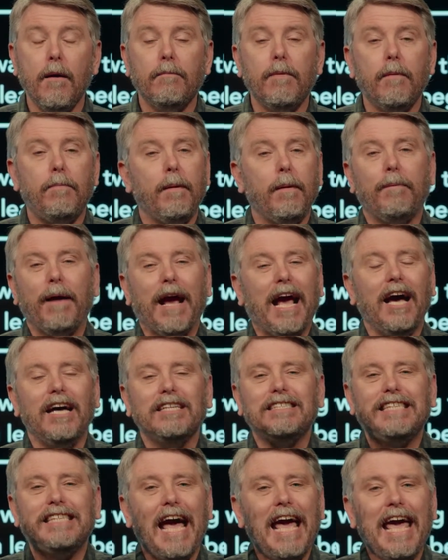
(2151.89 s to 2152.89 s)
But
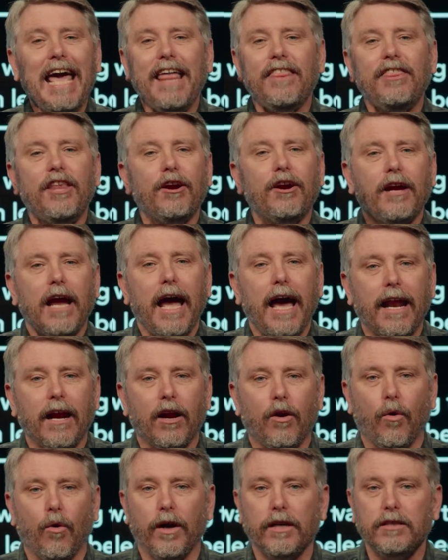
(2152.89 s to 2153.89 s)
because they had their
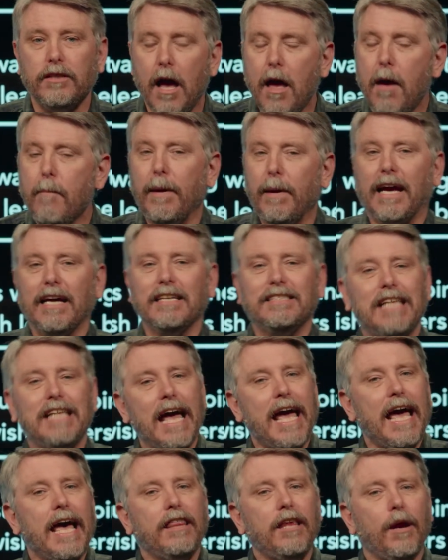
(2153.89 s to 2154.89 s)
categories, because
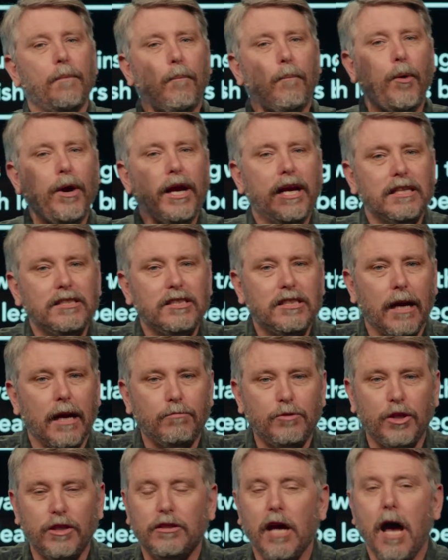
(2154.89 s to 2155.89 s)
they had their
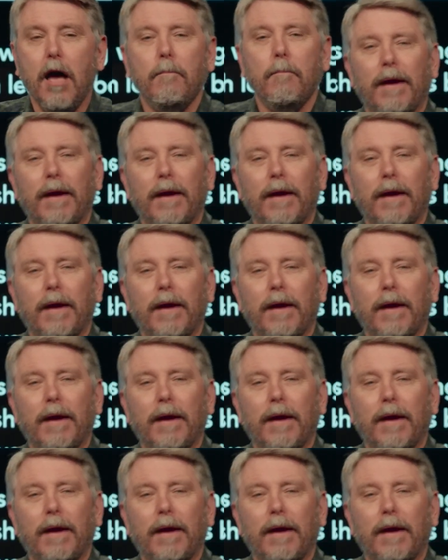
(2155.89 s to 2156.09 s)
preconceptions,